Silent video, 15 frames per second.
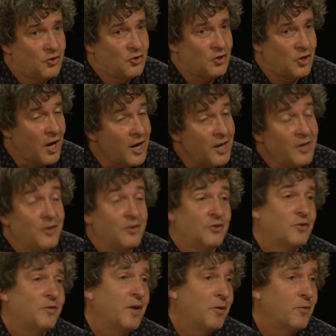
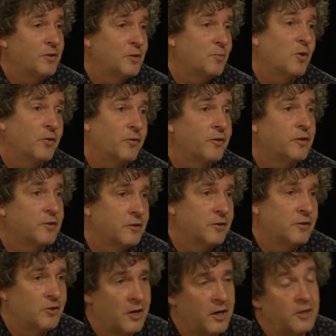change their responses
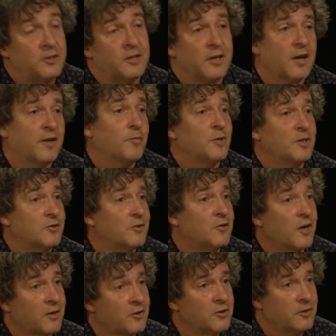to changing government
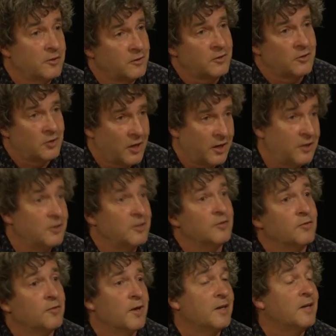structures, to changing
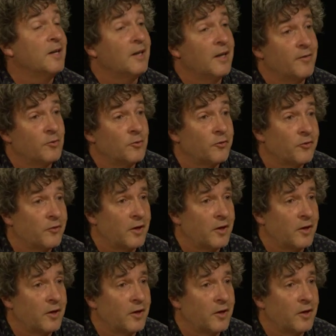funding levels.